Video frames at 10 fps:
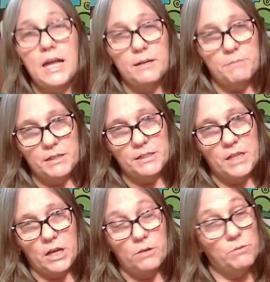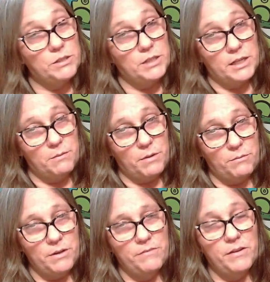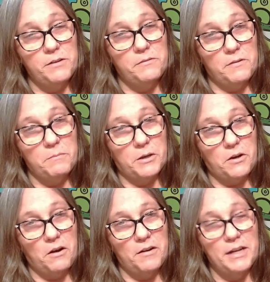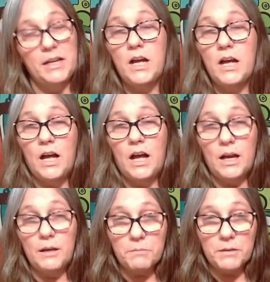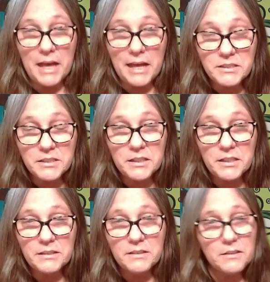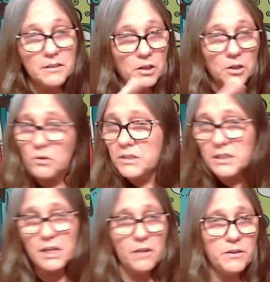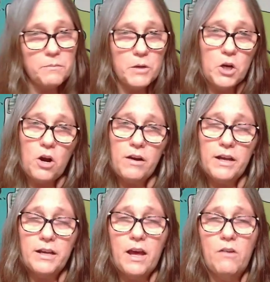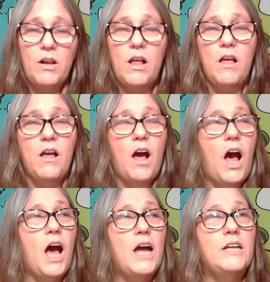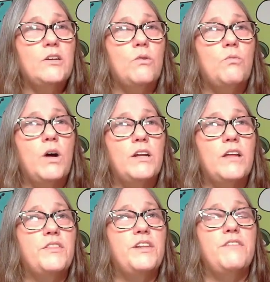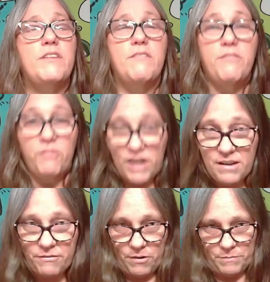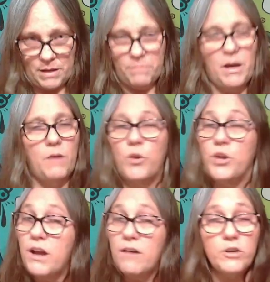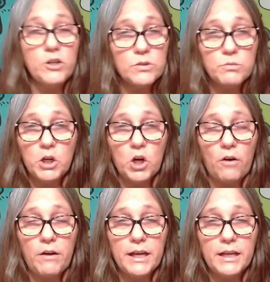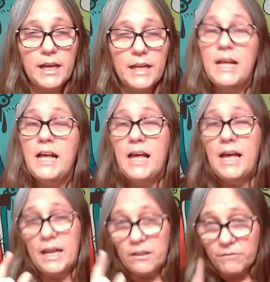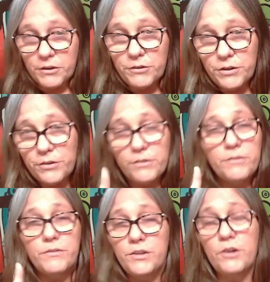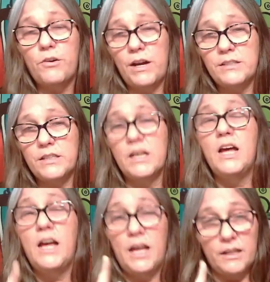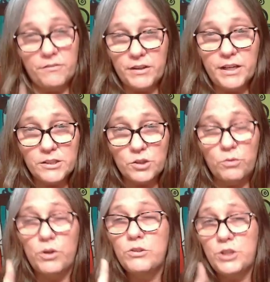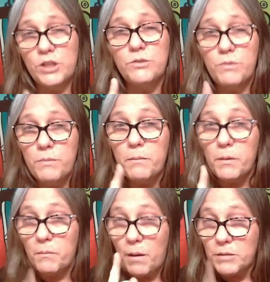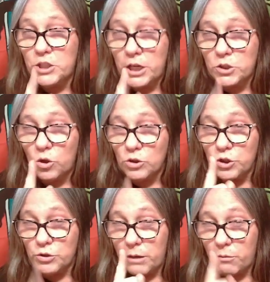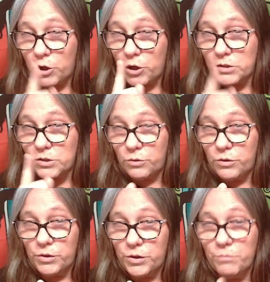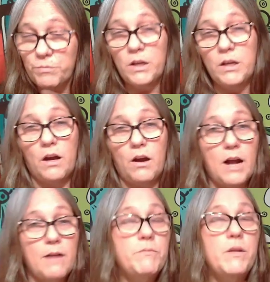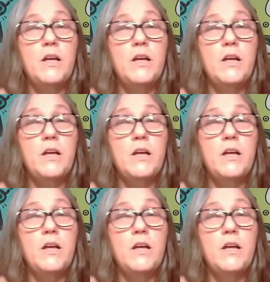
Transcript: I'm going to tell you, once I get my refund from Mecari, I am canceling, closing down the Mecari account. I don't want nothing even free from them. I will never use Mecari again. And if you do, you're crazy. And if you get screwed, just remember Mama J told you they were going to screw you. All right?